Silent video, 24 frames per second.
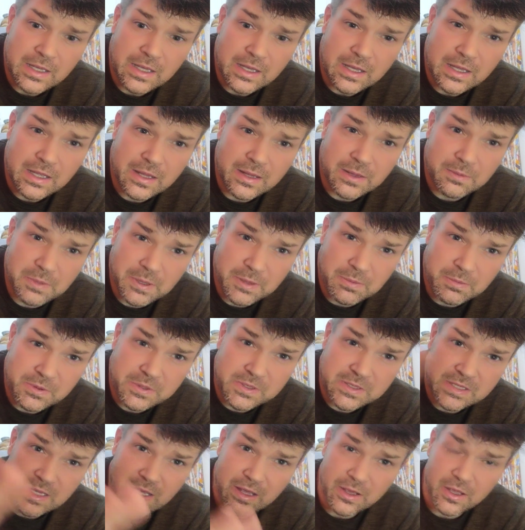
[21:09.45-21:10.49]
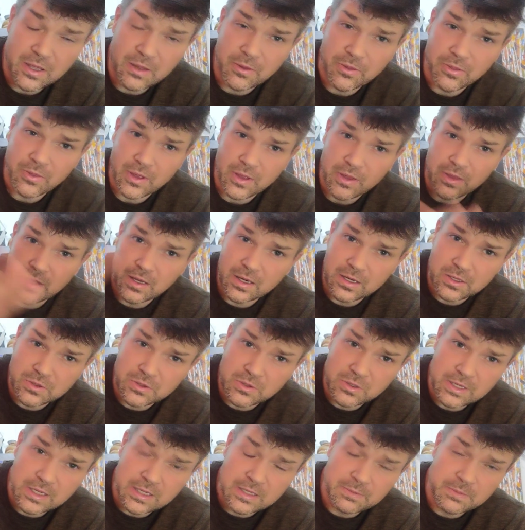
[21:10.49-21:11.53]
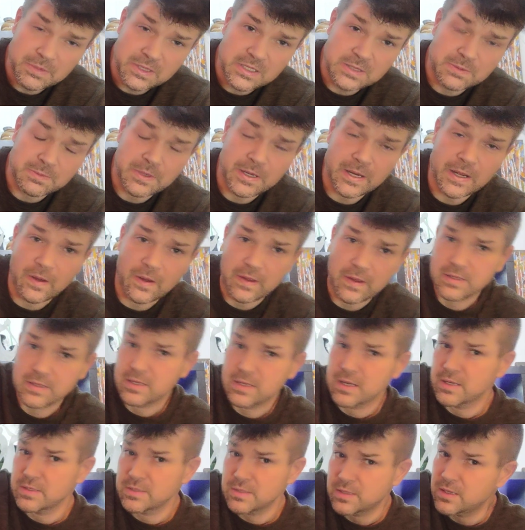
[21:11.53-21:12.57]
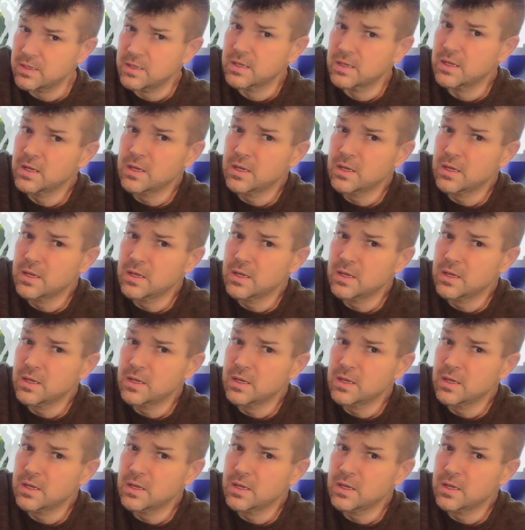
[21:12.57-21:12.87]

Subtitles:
and the people selling it thought that it turned out to be spinel. I tested it.